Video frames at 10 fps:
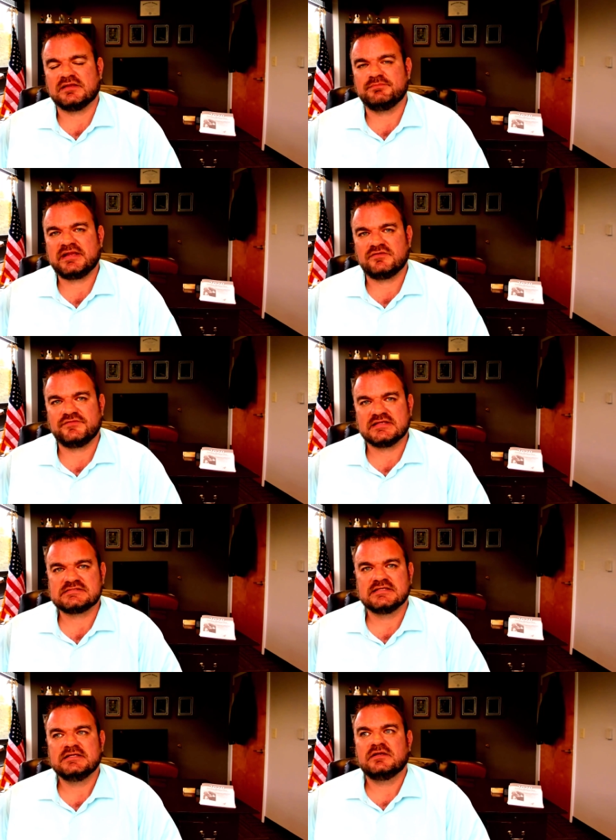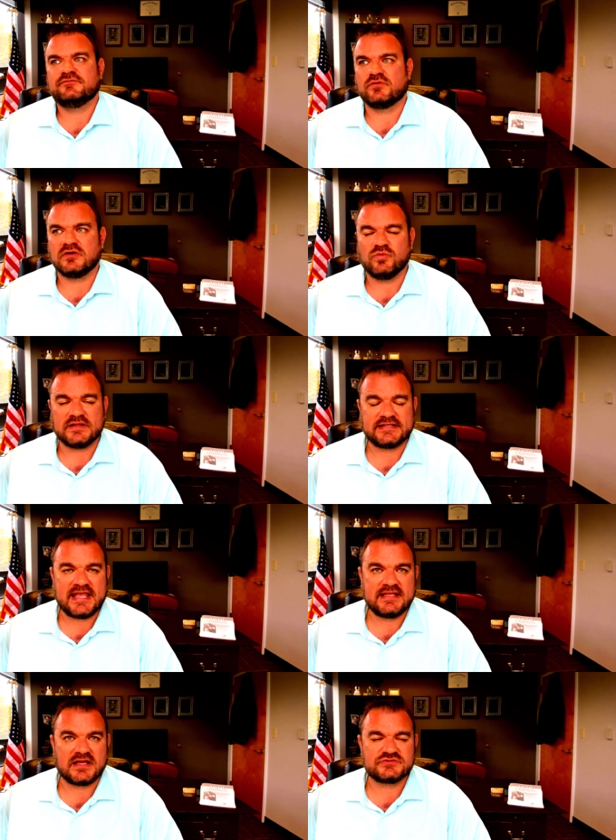and benefits,
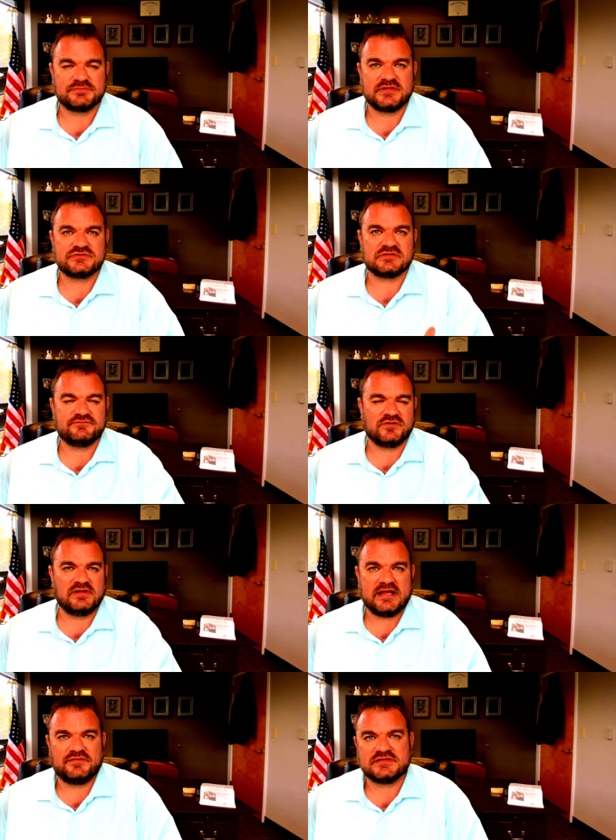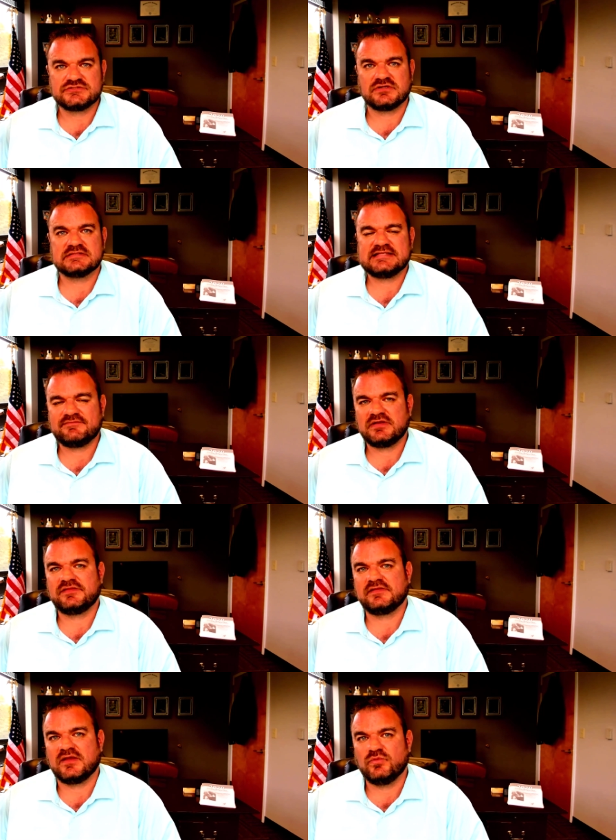401k contribution, full health insurance,
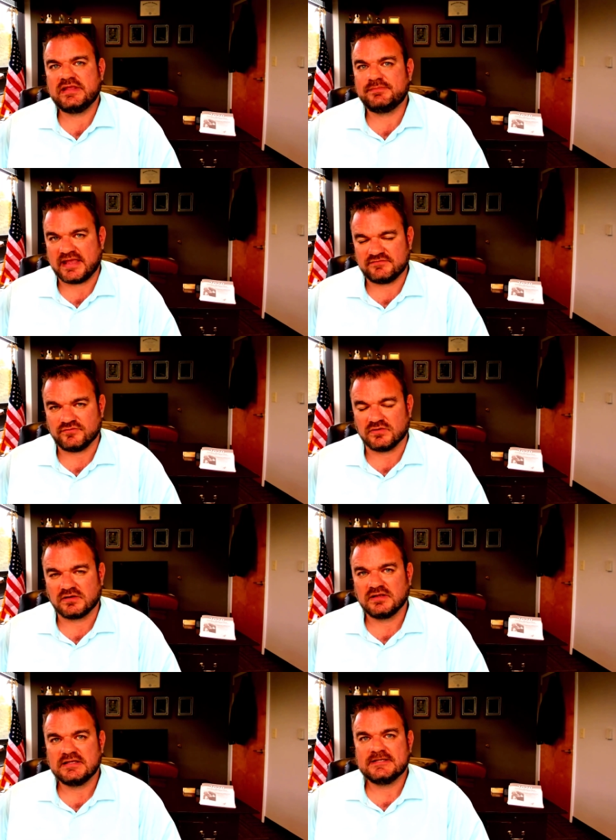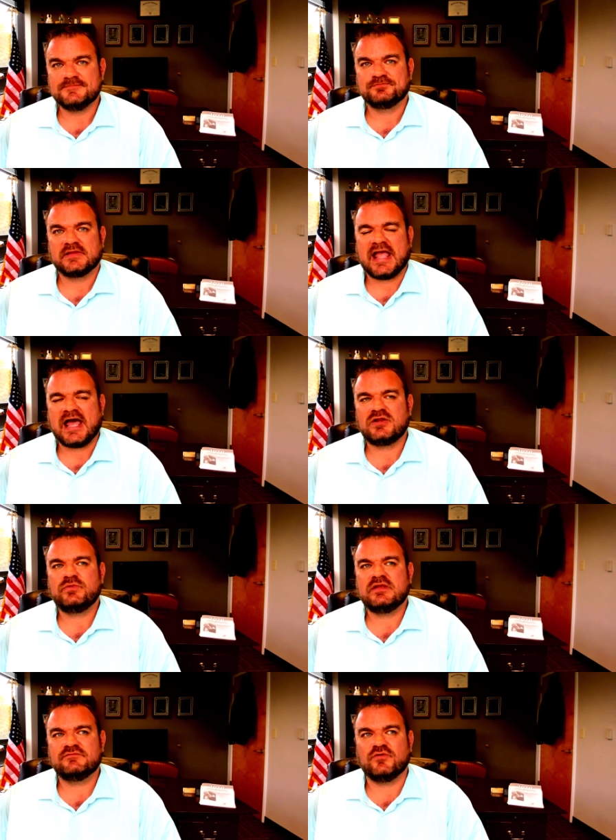everything that we pay for. How do
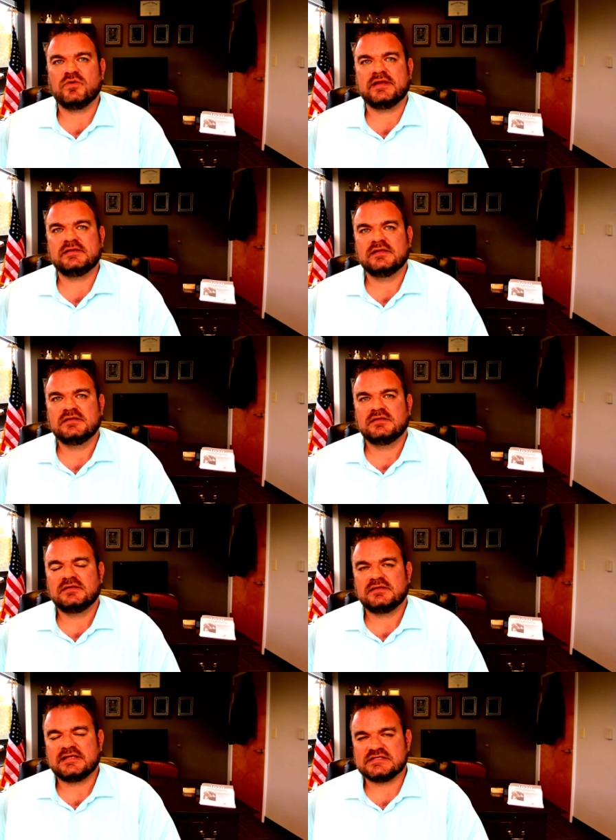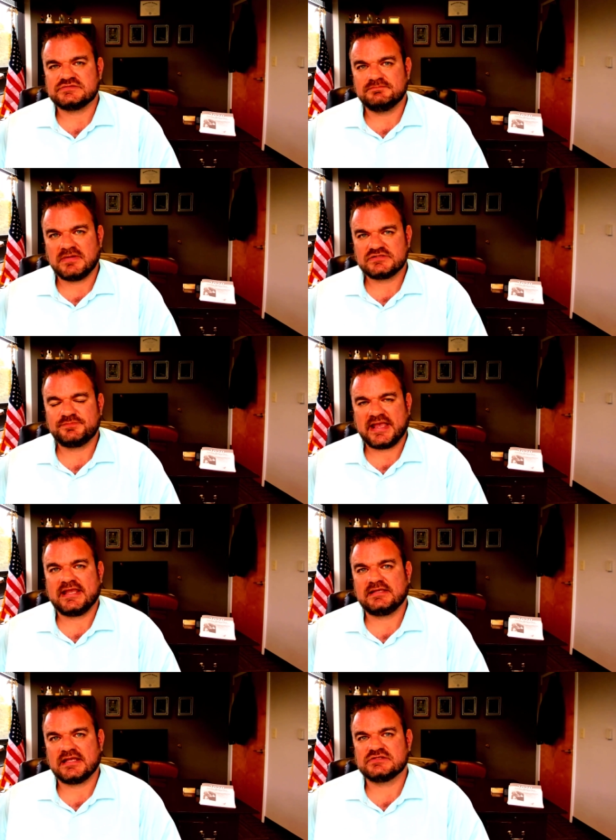we avoid as much
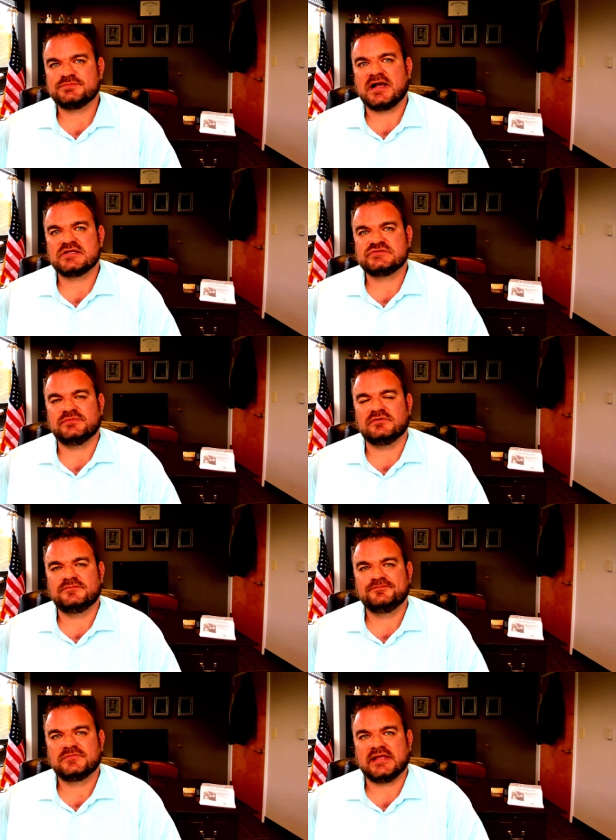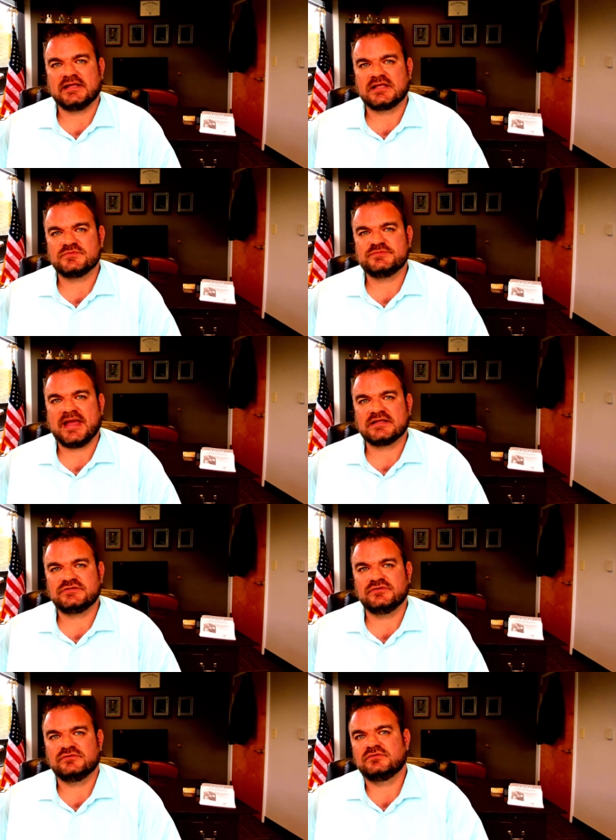pain as possible? And it comes back
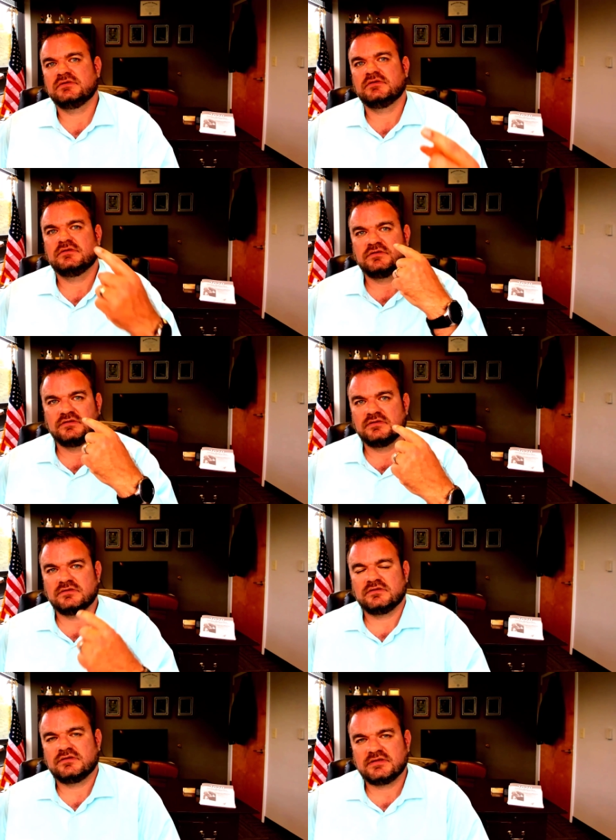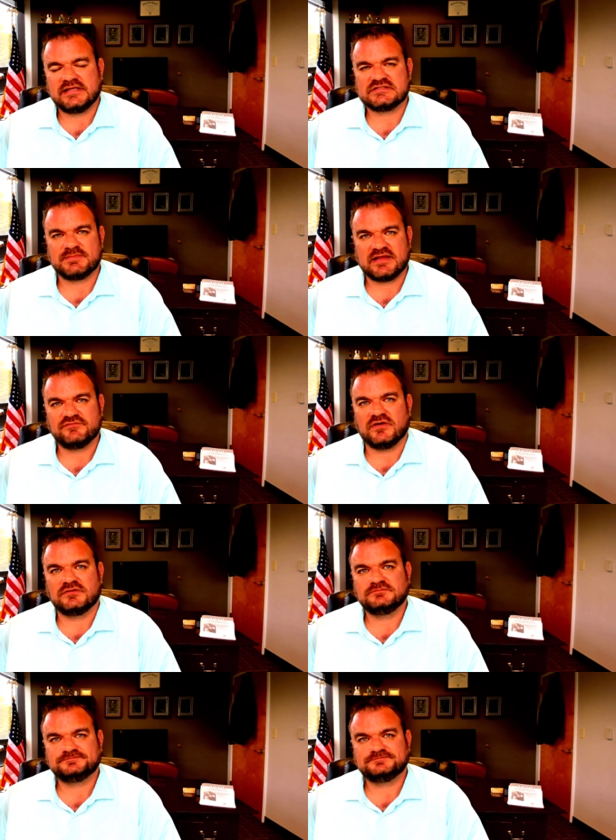to, it's my fault.